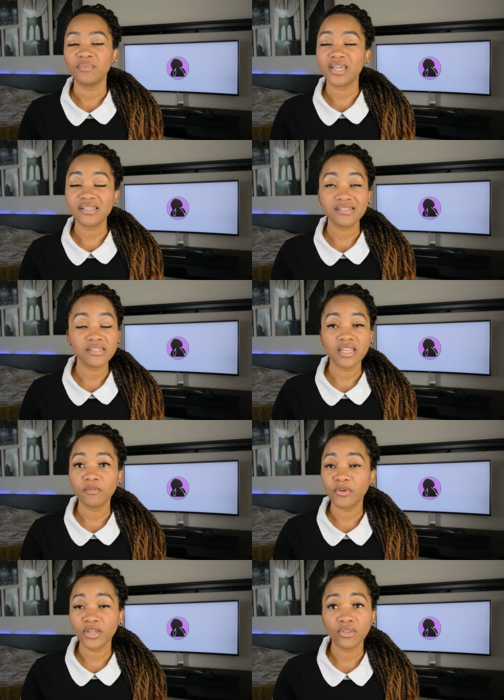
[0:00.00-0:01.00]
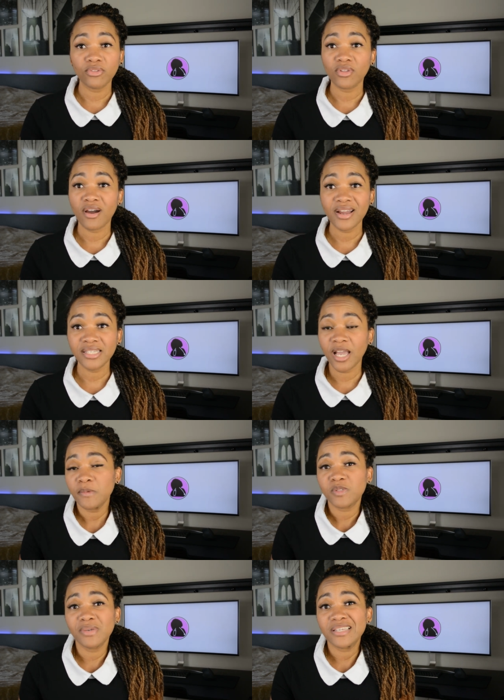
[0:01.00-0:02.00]
because it's going to bring you through the hard
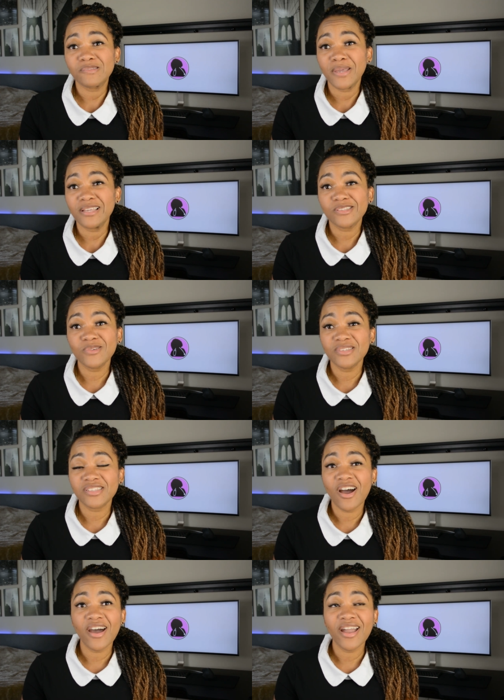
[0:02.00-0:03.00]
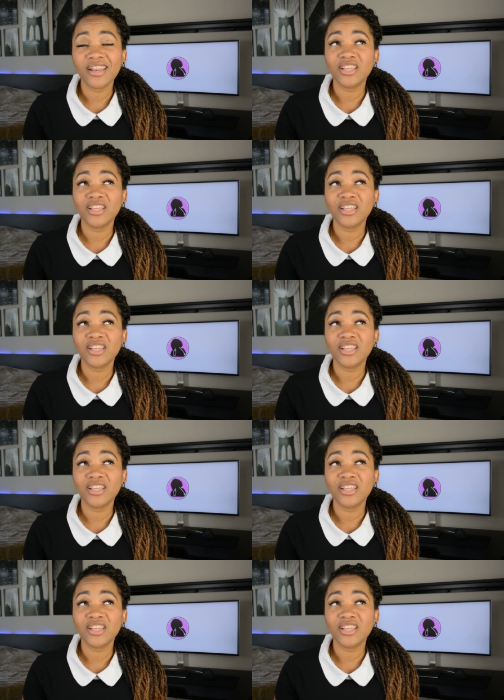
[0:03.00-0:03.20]
times, because PA school is hard.